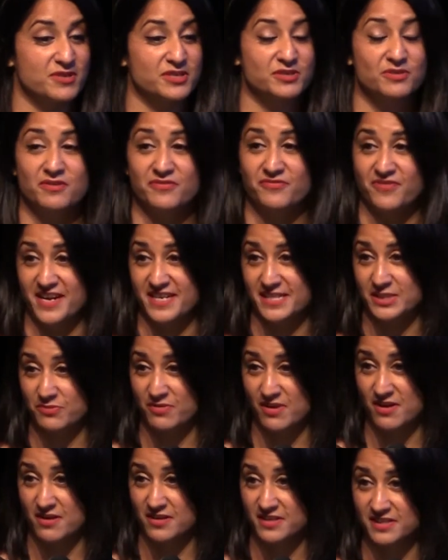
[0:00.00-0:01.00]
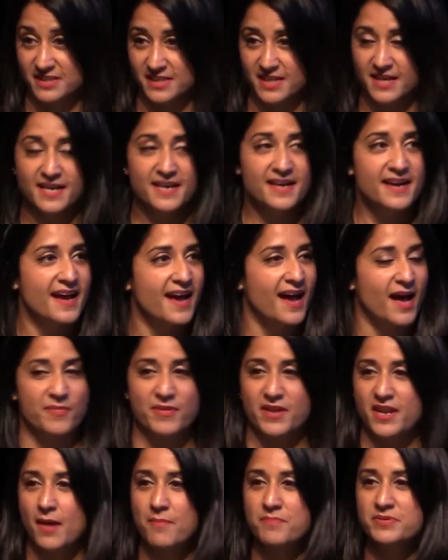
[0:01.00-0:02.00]
were too afraid to ask. And
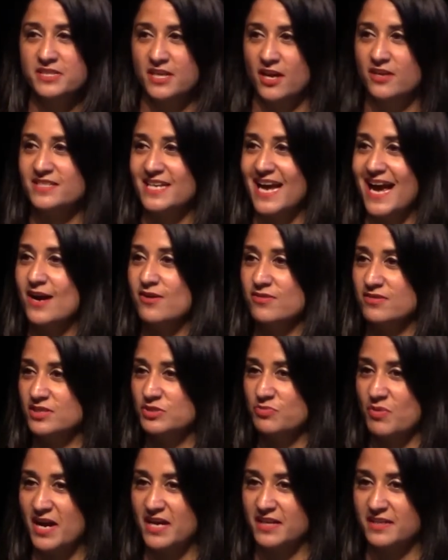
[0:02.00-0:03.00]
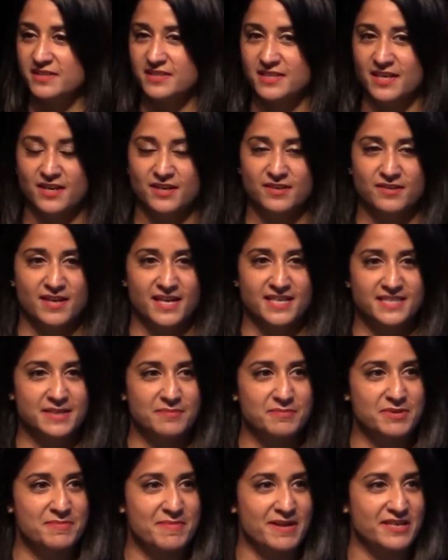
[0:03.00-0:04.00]
the numbers go down as well, so as
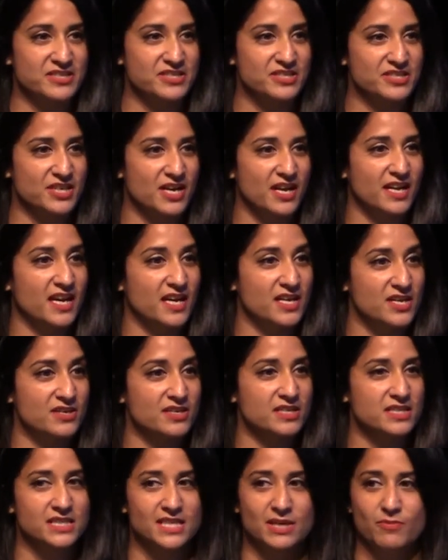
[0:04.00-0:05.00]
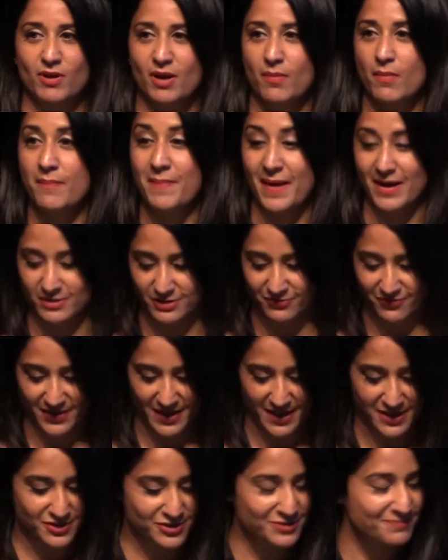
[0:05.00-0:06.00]
somebody mentioned earlier, you can see when I'm about to
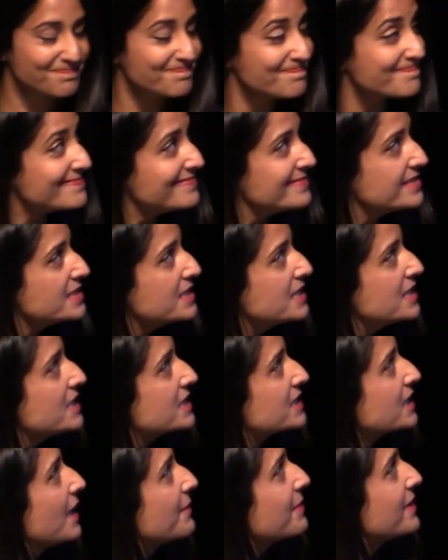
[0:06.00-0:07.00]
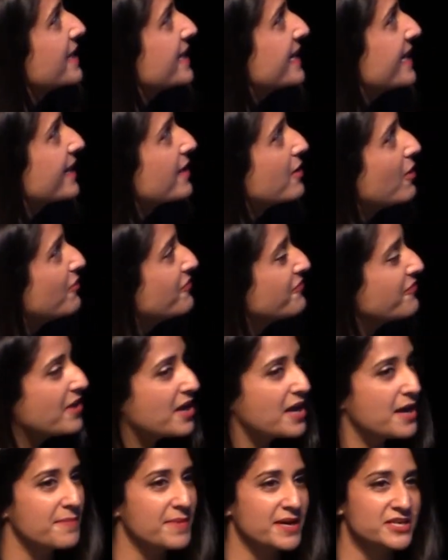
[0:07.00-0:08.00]
finish. So I'm going to kick off
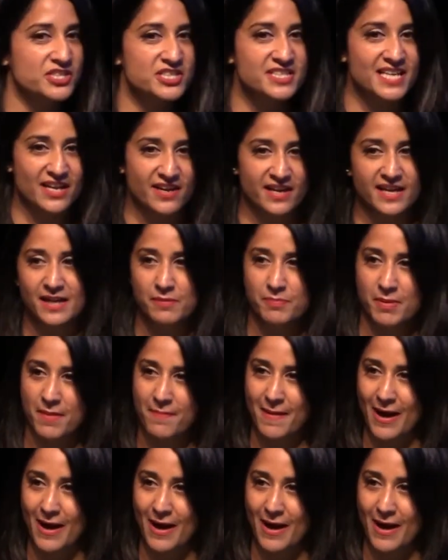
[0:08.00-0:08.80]
and just tell you a little bit